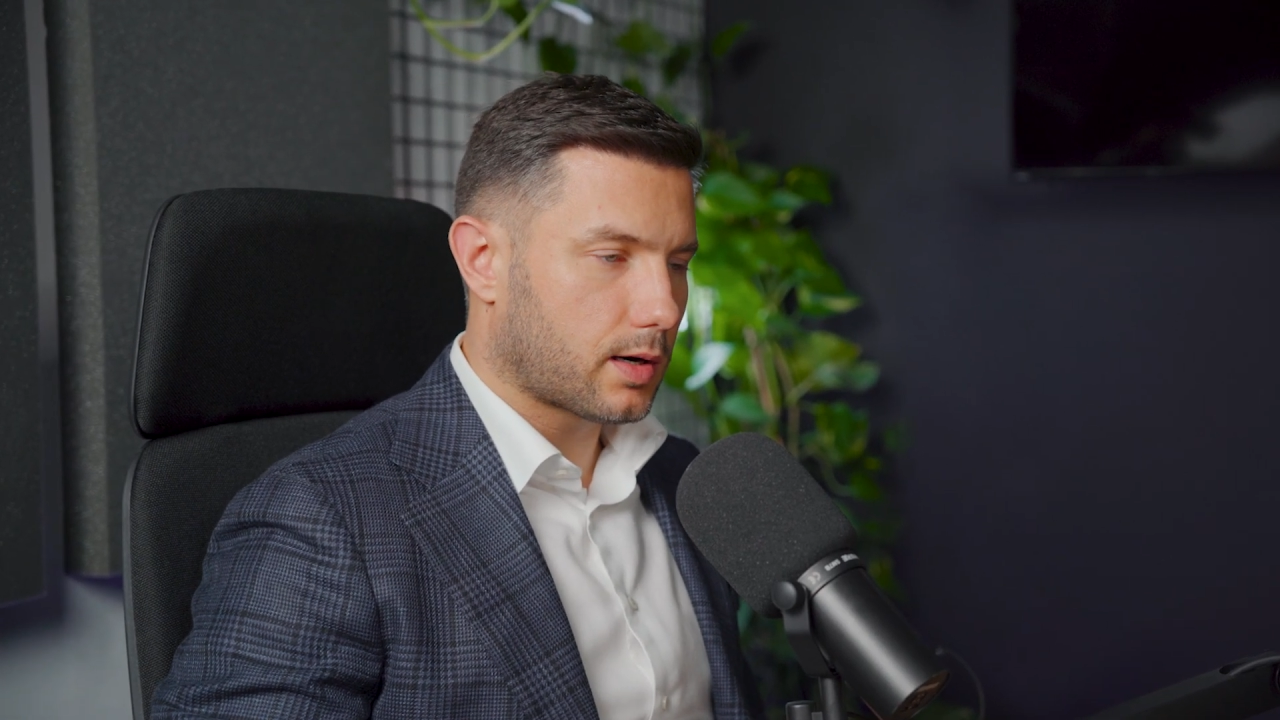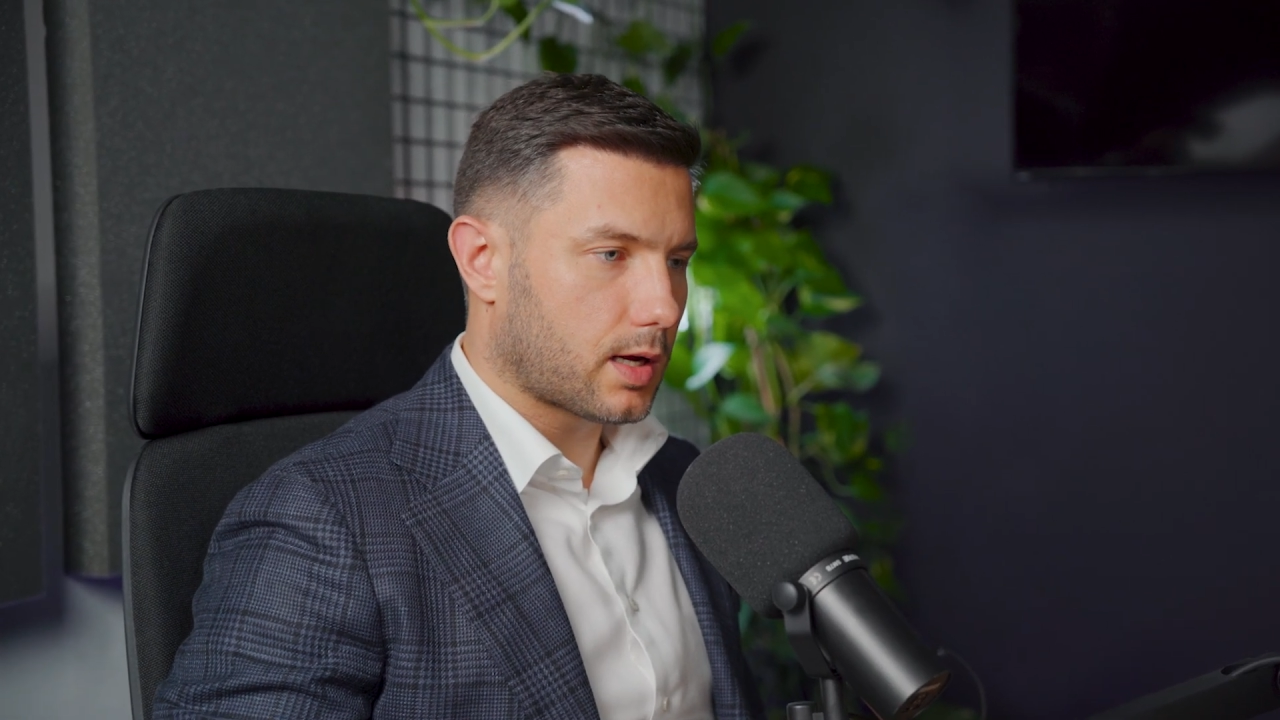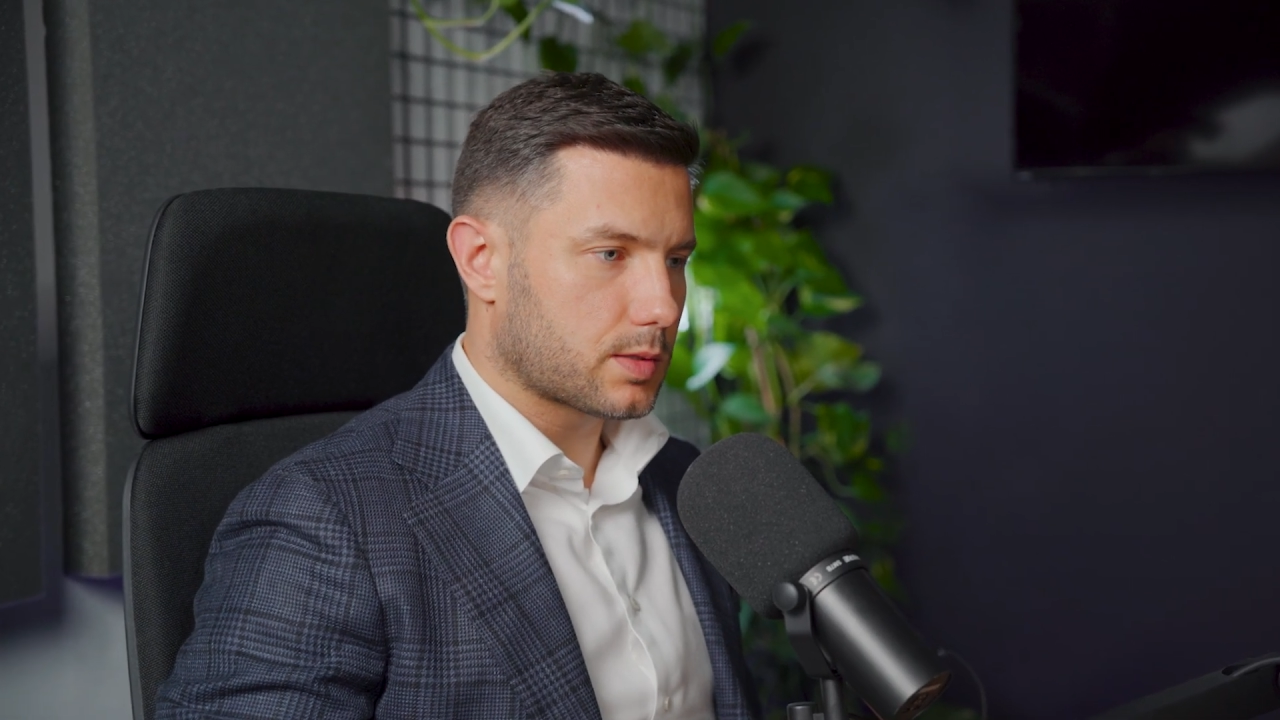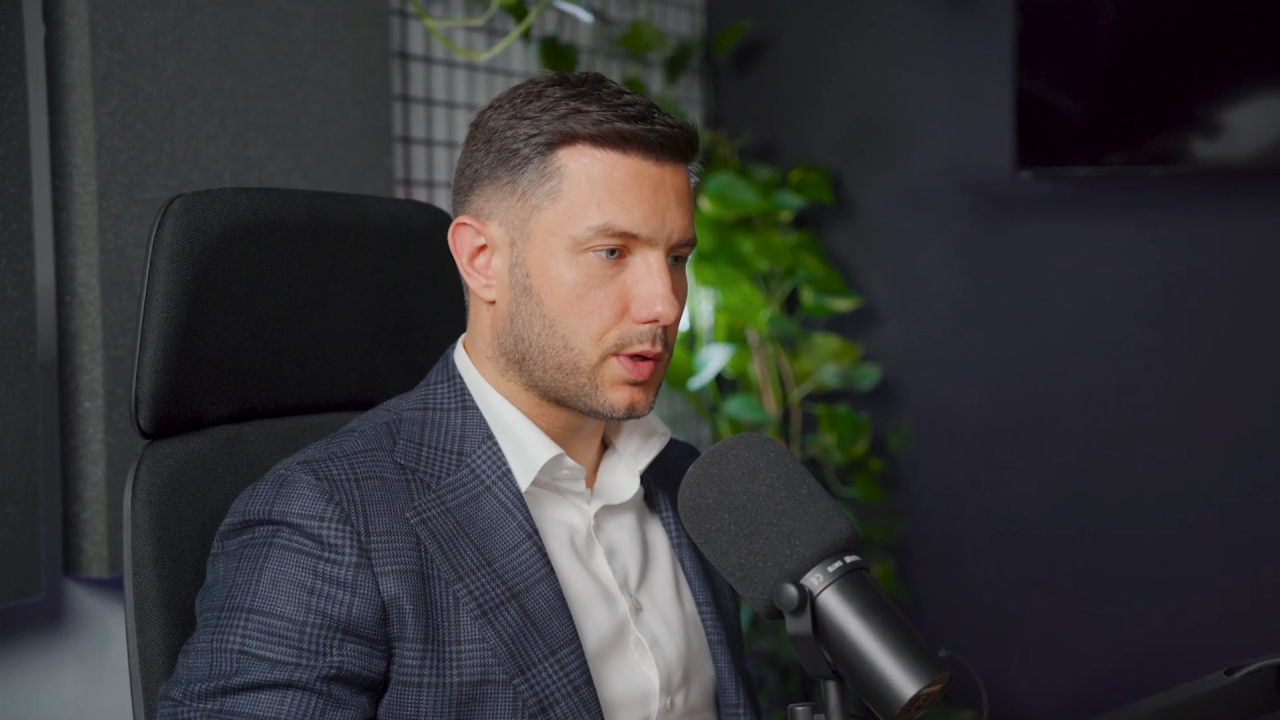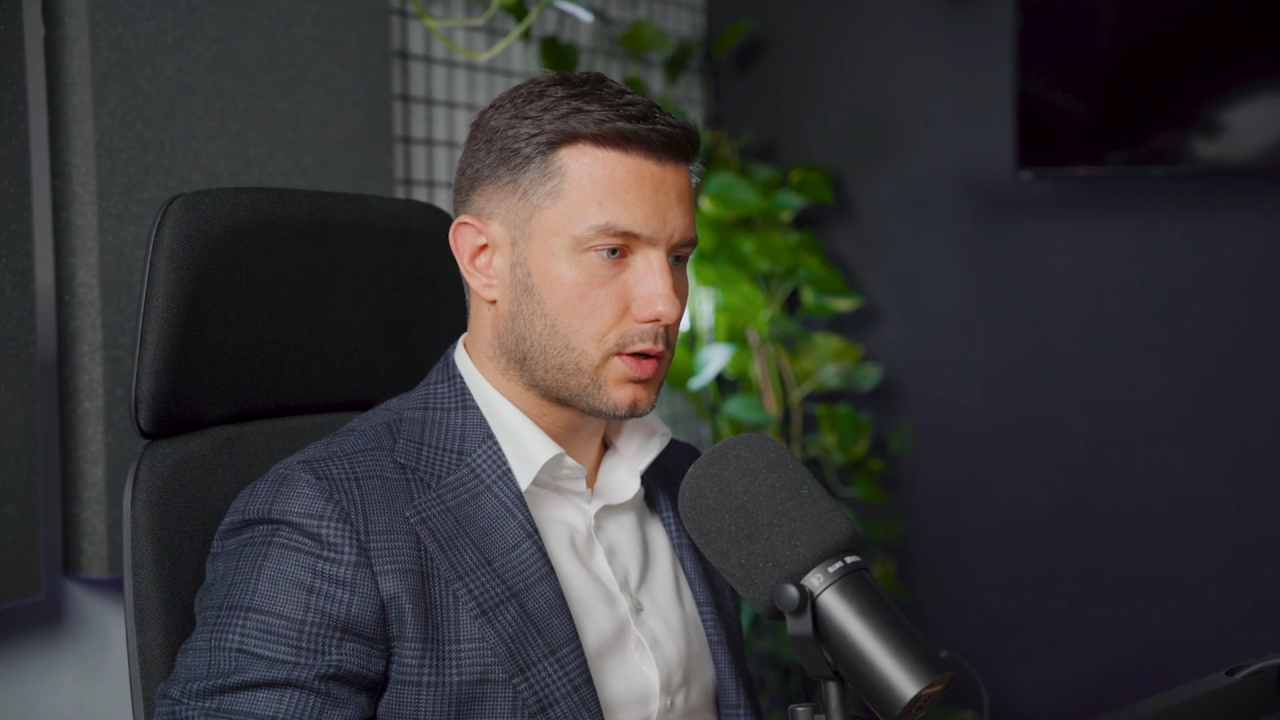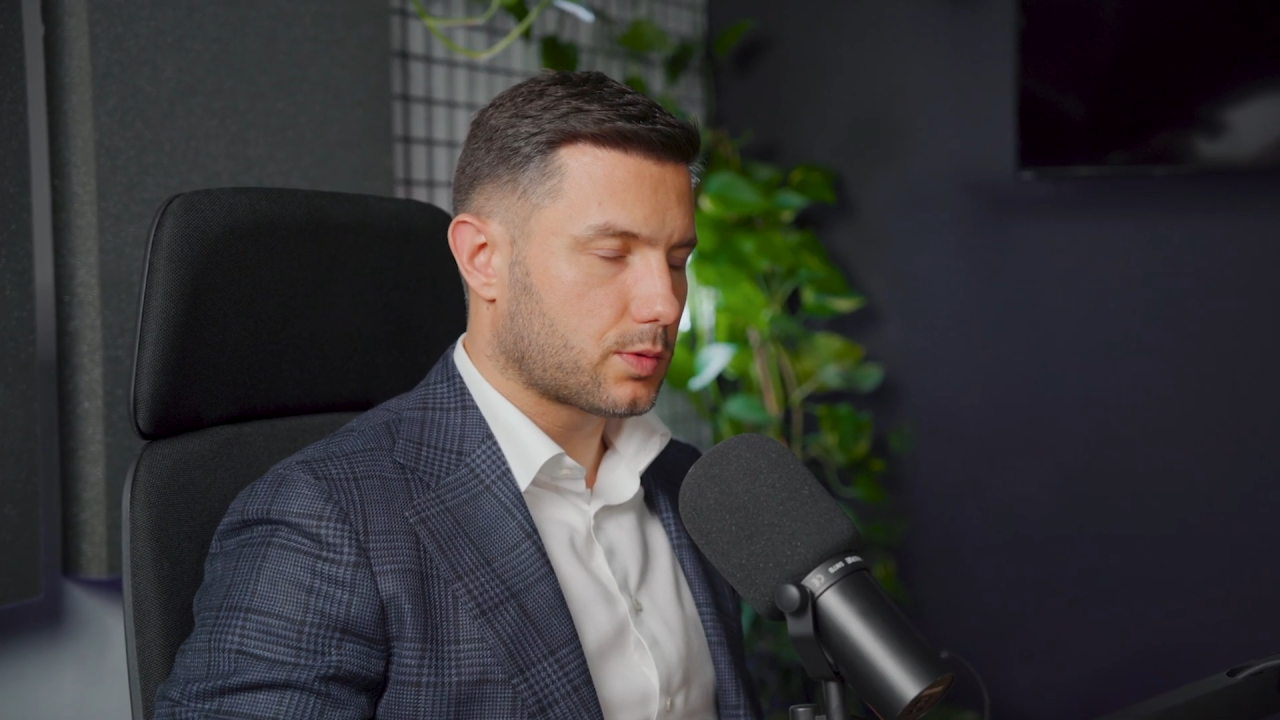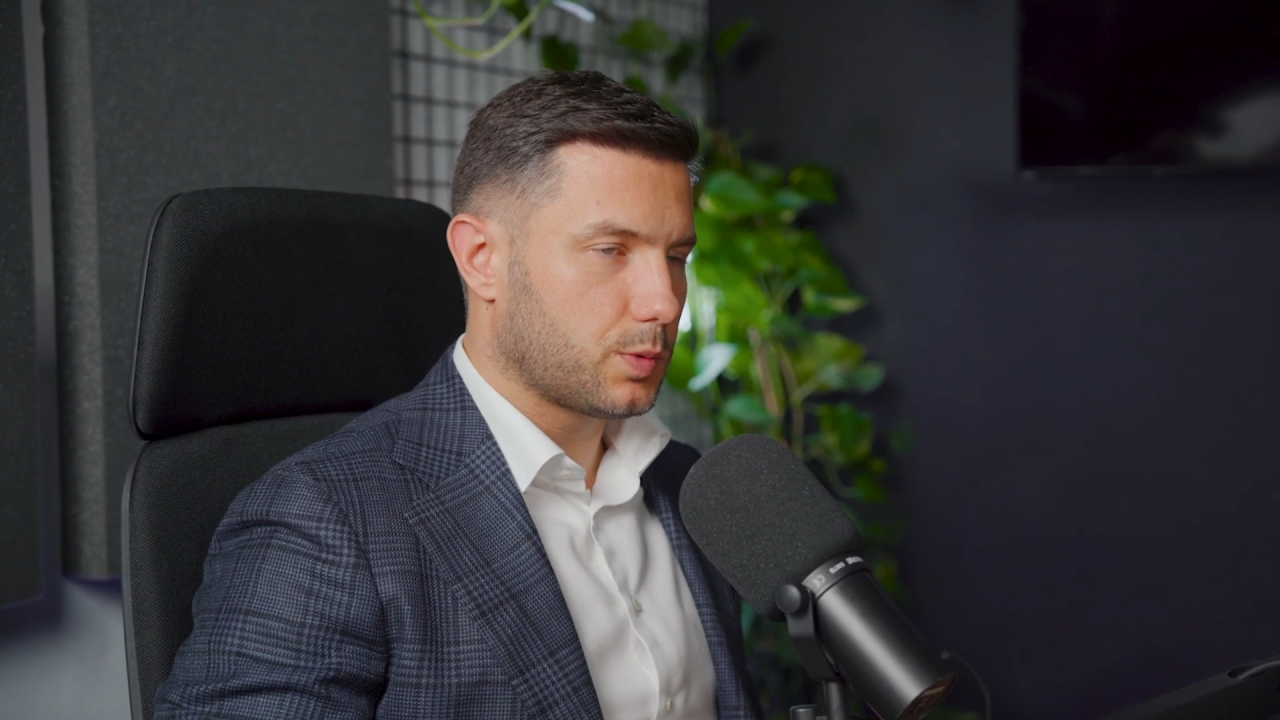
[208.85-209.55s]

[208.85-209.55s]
glass because